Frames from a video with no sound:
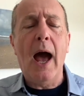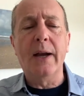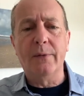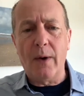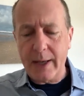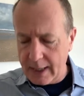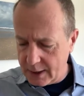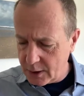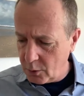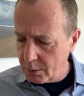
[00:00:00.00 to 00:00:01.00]
And a Viking
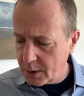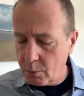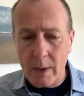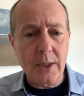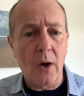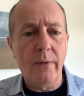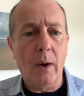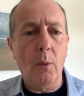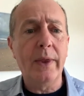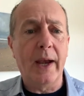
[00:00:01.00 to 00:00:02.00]
went
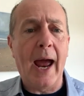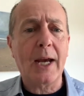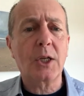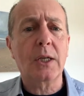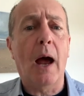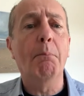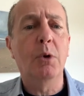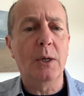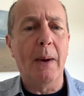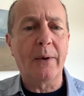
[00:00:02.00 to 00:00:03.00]
over with an axe and
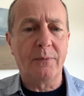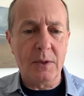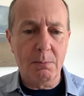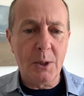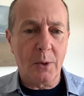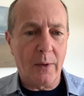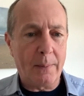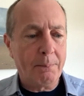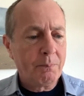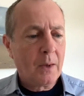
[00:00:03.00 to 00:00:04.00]
put him out of his
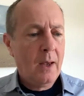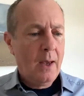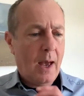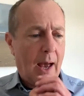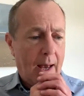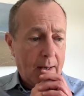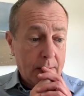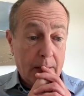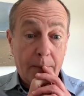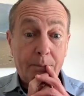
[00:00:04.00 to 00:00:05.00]
misery.
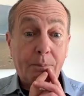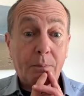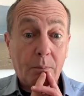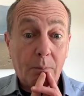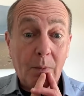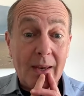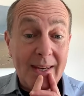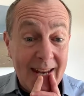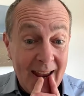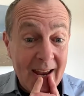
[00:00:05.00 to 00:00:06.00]
And
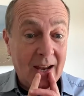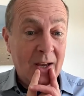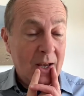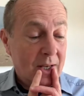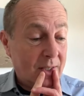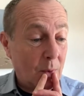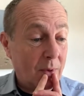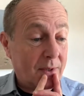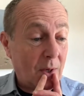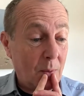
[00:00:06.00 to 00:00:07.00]

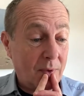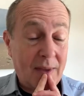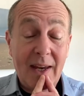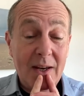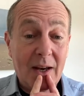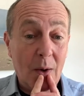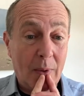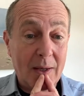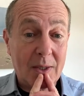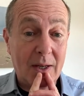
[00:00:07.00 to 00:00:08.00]
So there you go.
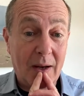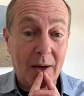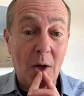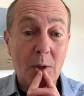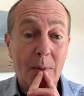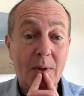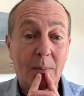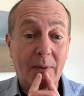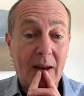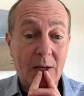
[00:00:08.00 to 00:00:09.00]
That's an
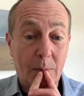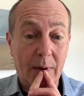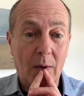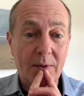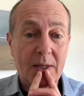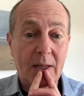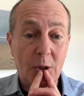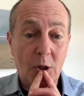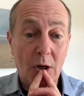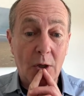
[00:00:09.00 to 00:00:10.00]
Archbishop of Canterbury. Obviously, the
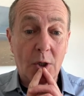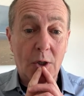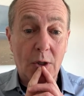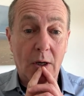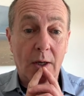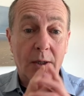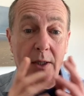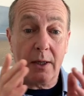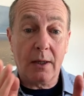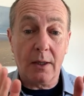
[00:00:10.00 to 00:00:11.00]
church
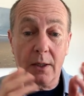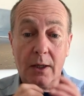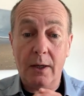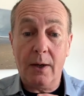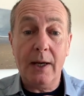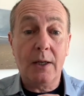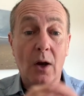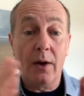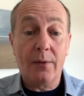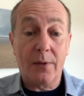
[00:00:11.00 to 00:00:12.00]
said that, you know, he'd
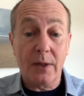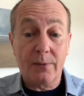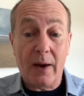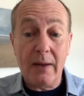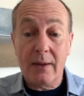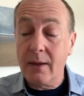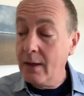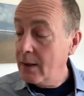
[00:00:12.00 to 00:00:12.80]
died for his faith.